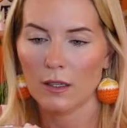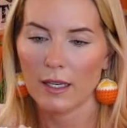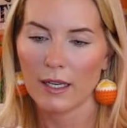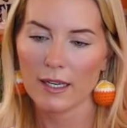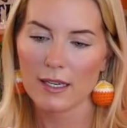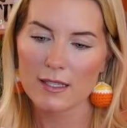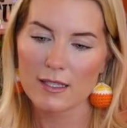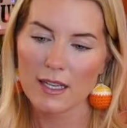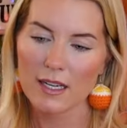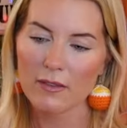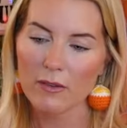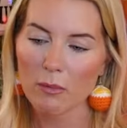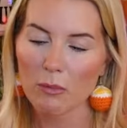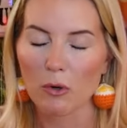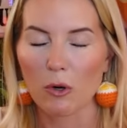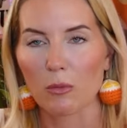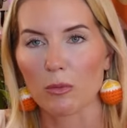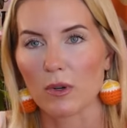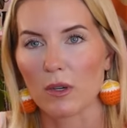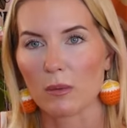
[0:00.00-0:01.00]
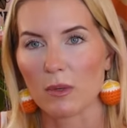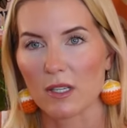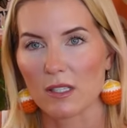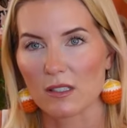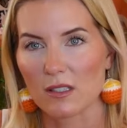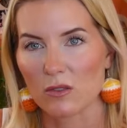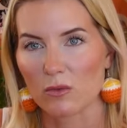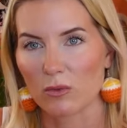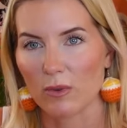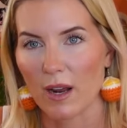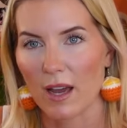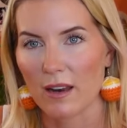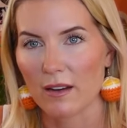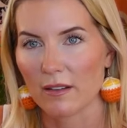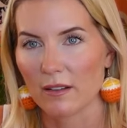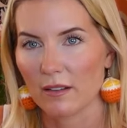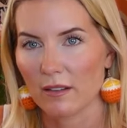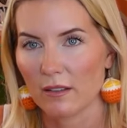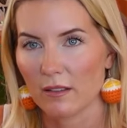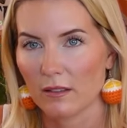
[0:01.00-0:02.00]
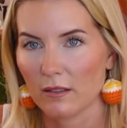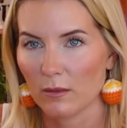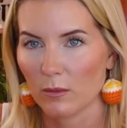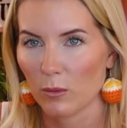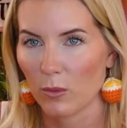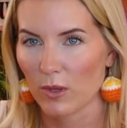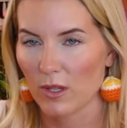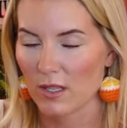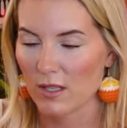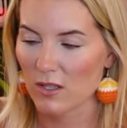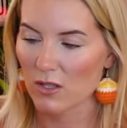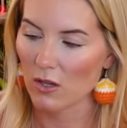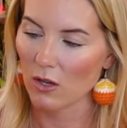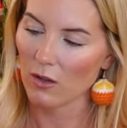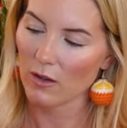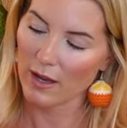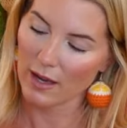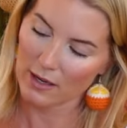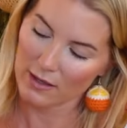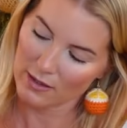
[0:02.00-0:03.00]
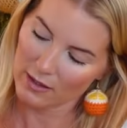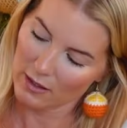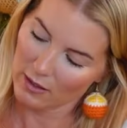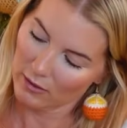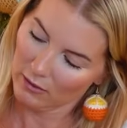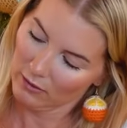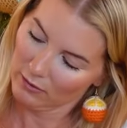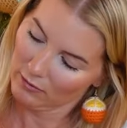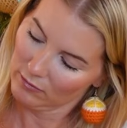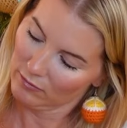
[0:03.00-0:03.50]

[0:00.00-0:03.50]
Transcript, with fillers: And it's kind of appropriate because it's red with a skull head, you know.